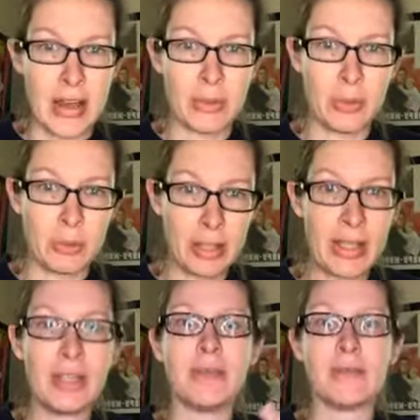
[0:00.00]

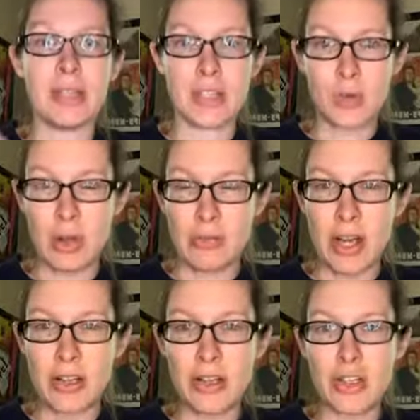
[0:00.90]
normally is
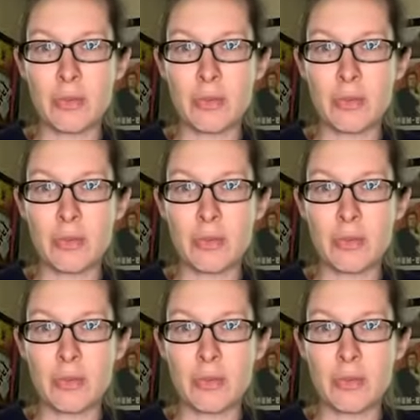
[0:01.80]
$12,